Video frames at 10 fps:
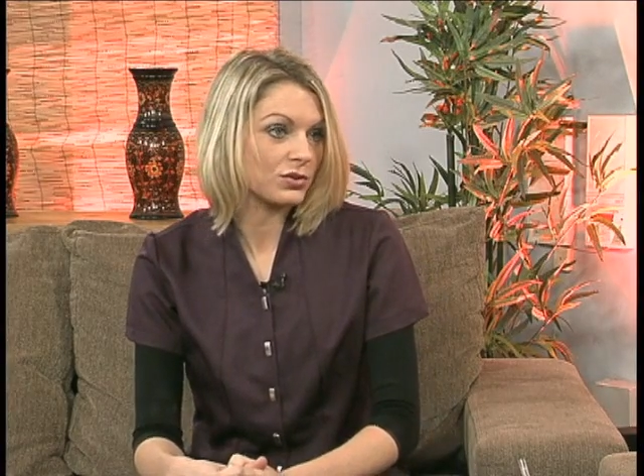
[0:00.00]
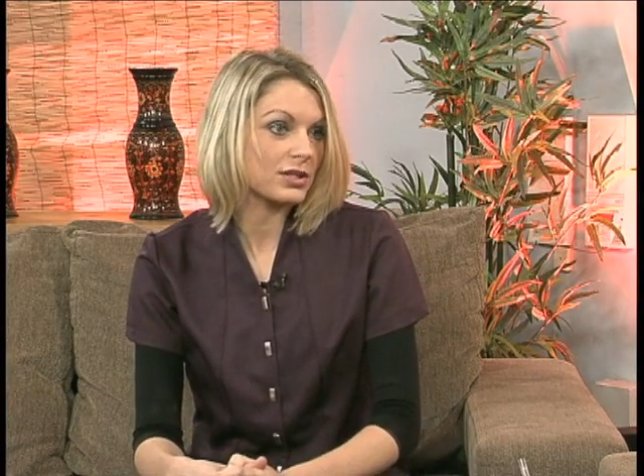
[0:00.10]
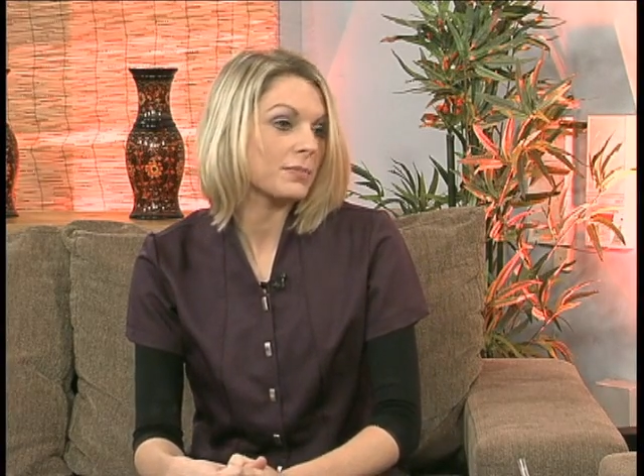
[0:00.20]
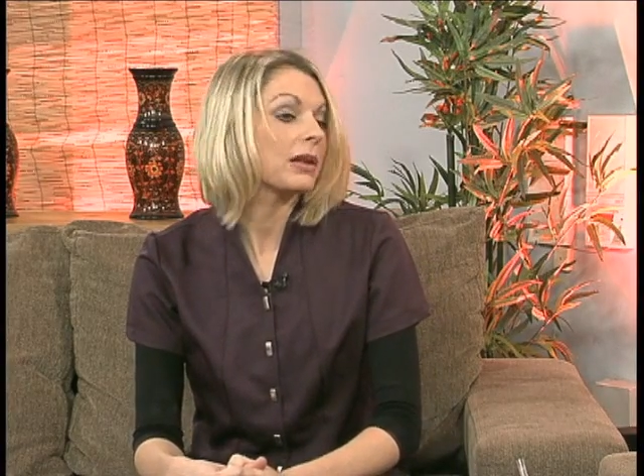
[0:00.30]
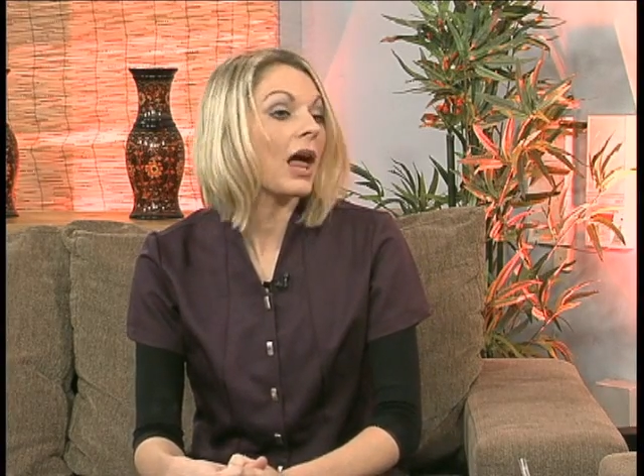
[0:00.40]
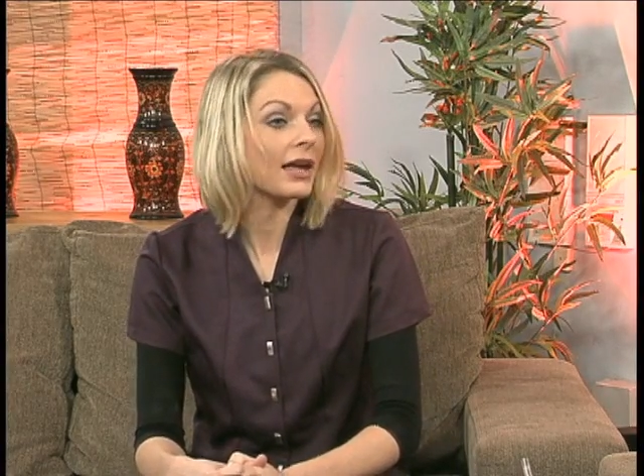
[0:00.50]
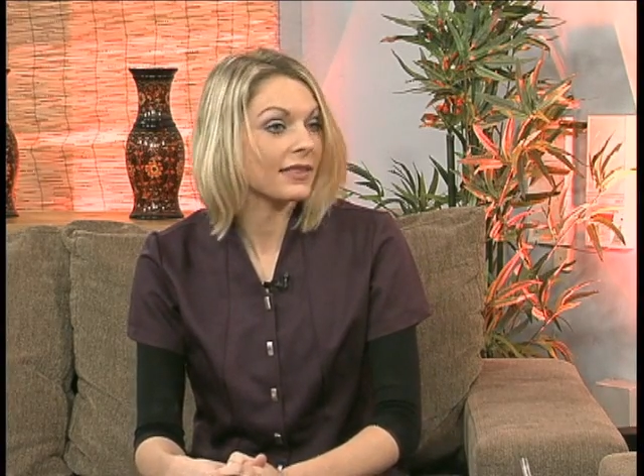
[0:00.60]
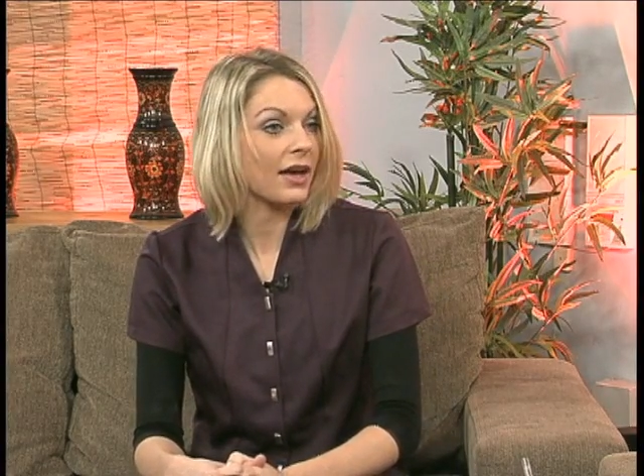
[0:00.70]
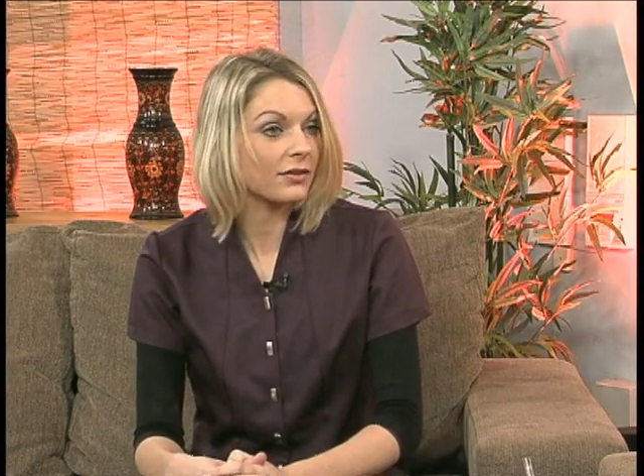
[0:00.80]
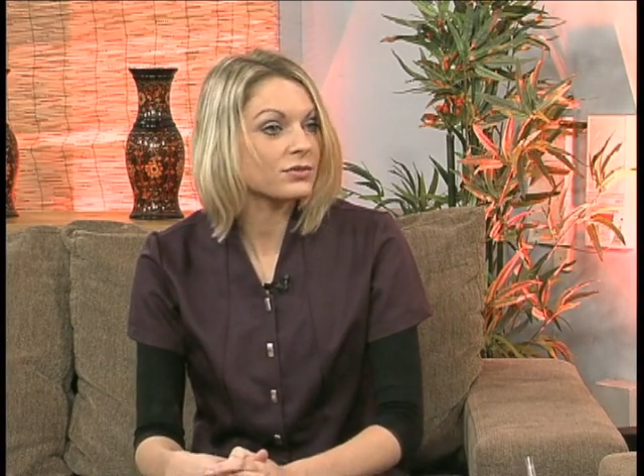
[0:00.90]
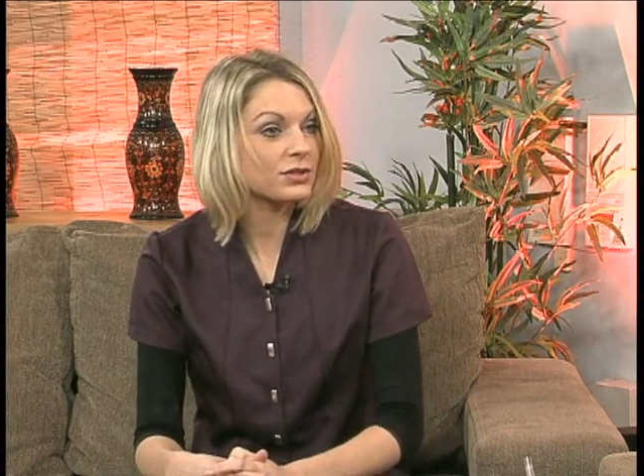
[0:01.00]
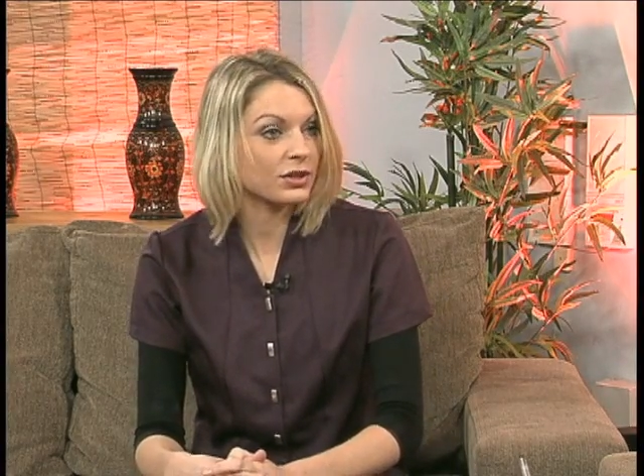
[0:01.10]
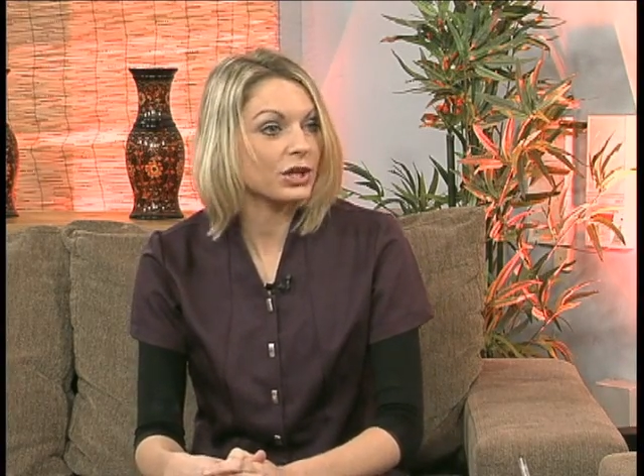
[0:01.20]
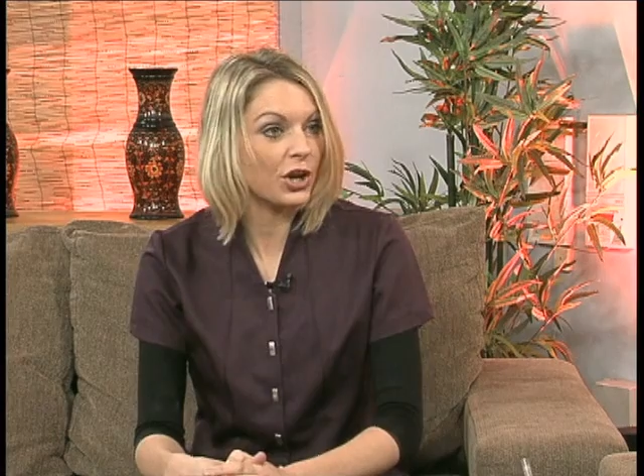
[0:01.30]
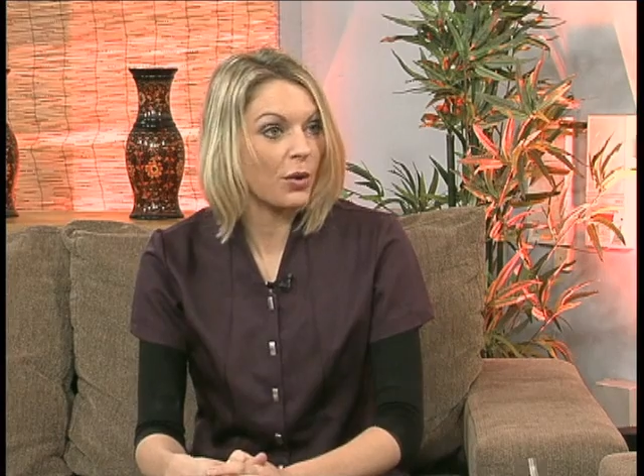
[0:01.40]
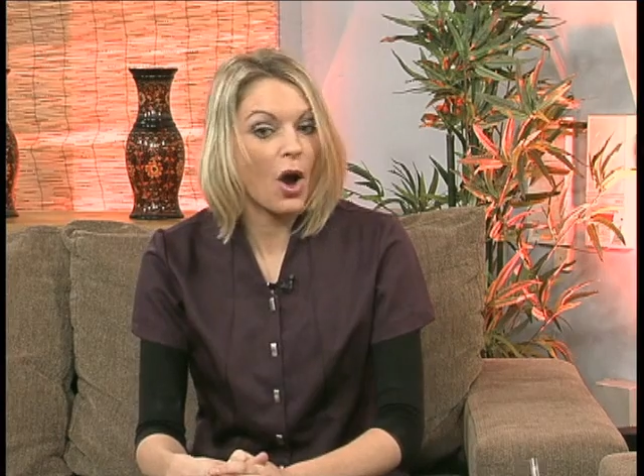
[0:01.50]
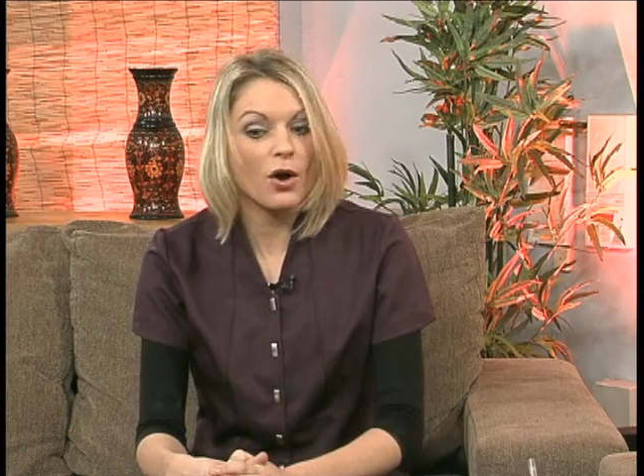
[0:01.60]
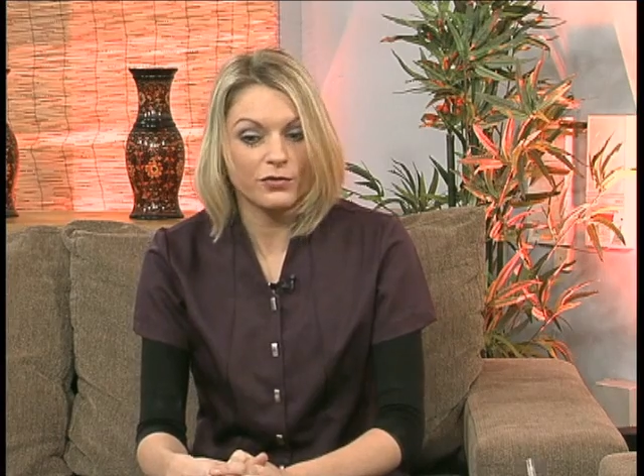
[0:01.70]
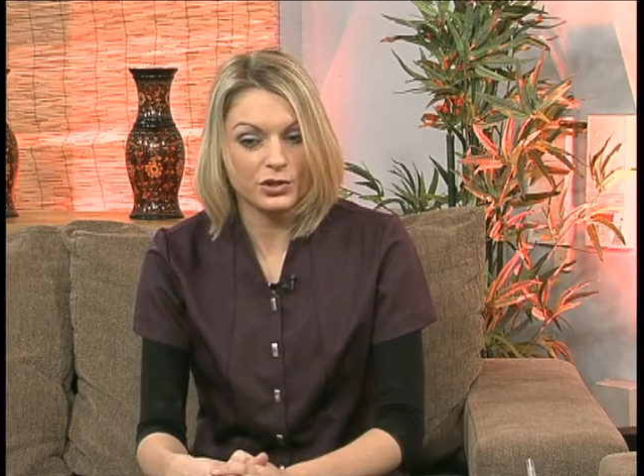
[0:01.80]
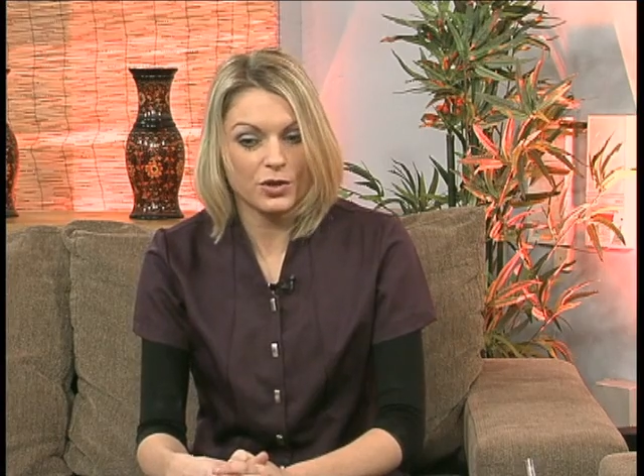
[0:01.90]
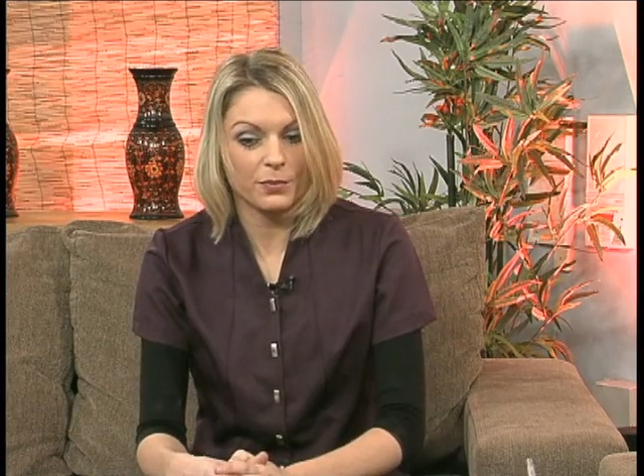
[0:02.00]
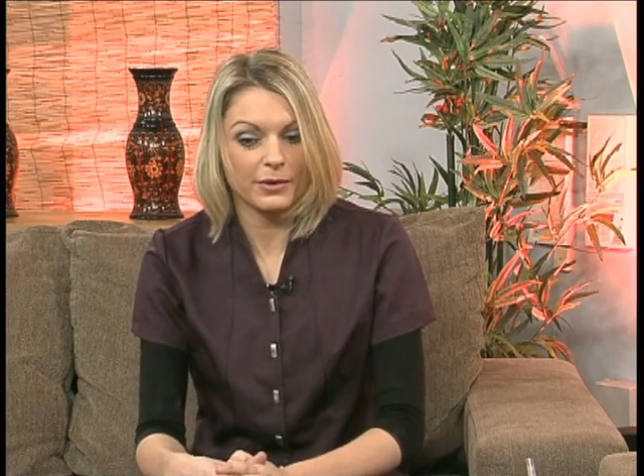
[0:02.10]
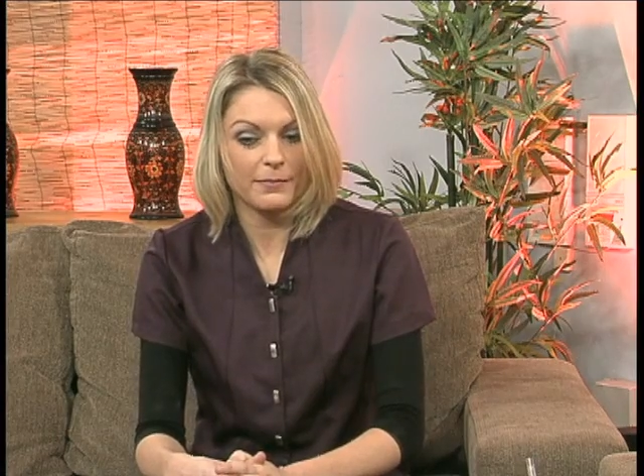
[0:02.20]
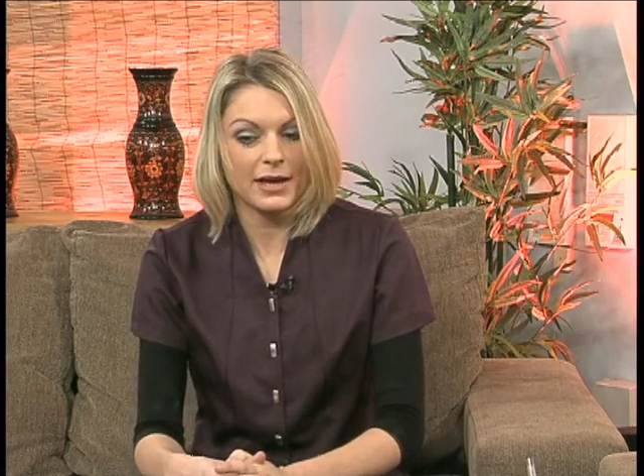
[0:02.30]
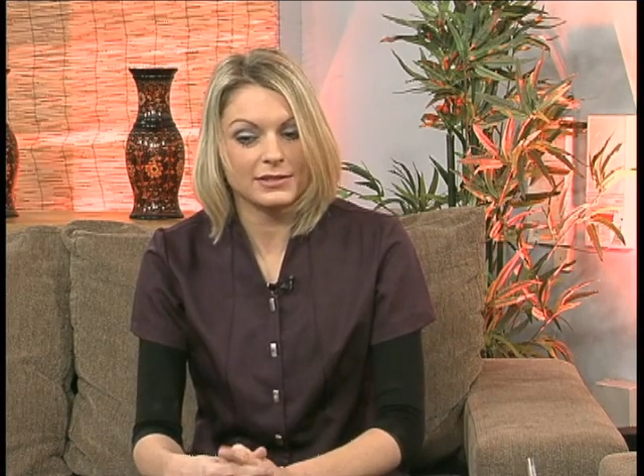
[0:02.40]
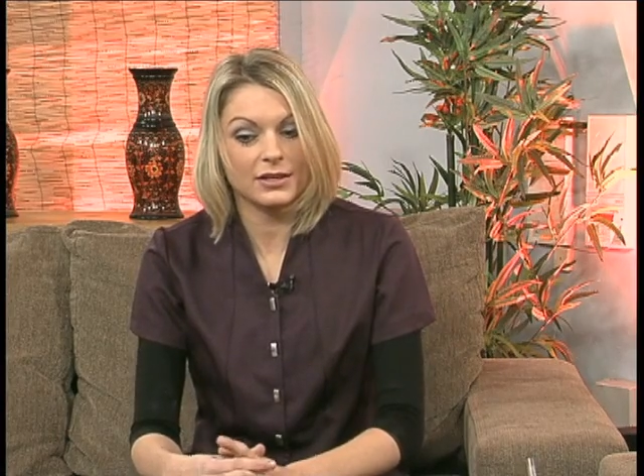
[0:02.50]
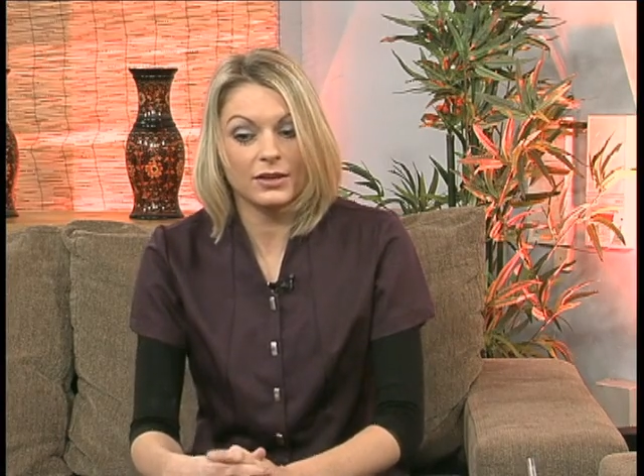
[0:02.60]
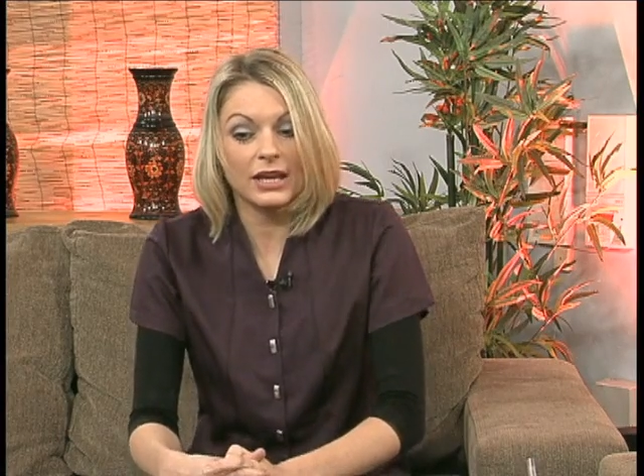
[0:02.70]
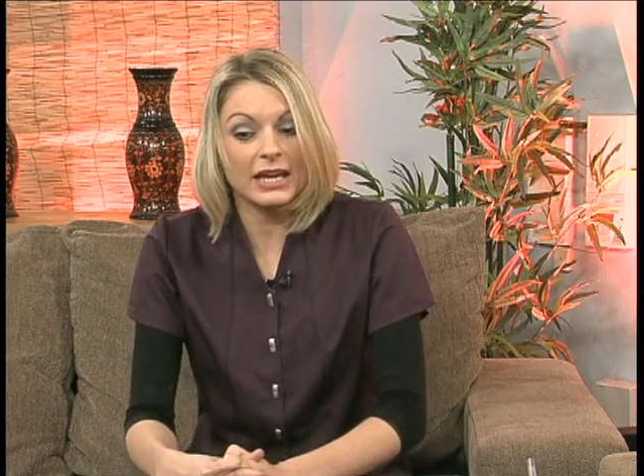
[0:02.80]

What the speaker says: Just apply that, you know, over the top of your mask,